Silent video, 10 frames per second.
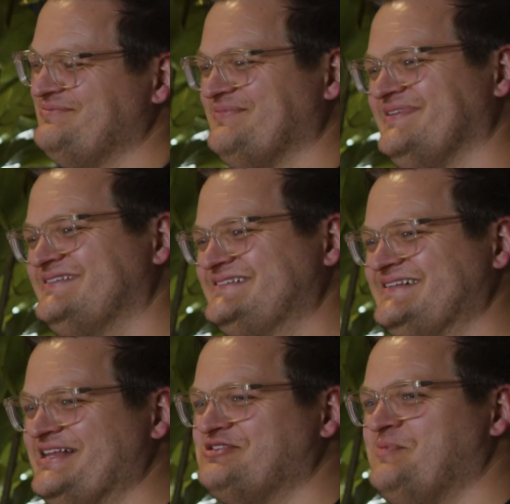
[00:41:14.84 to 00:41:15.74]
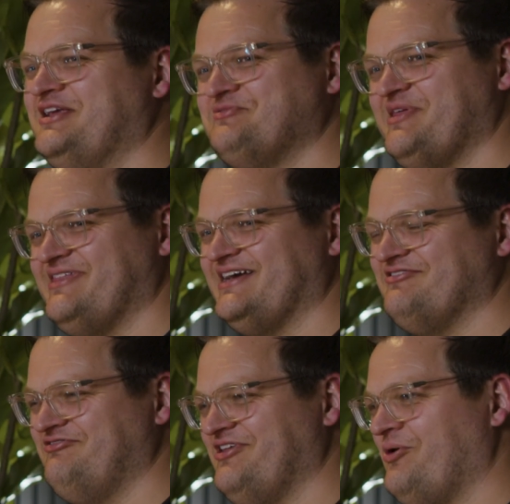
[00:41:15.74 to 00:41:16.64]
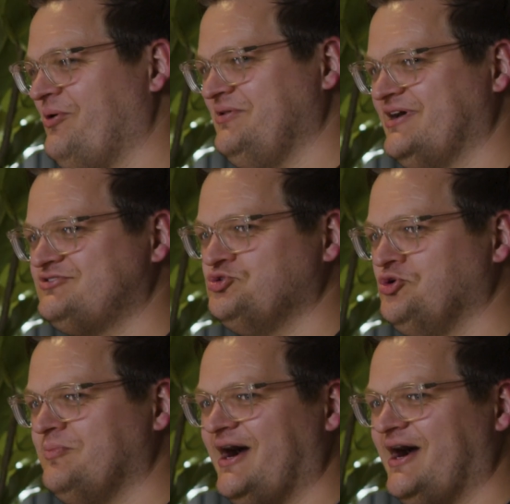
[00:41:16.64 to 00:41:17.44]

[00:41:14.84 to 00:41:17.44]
Yeah. This makes me think of the whole like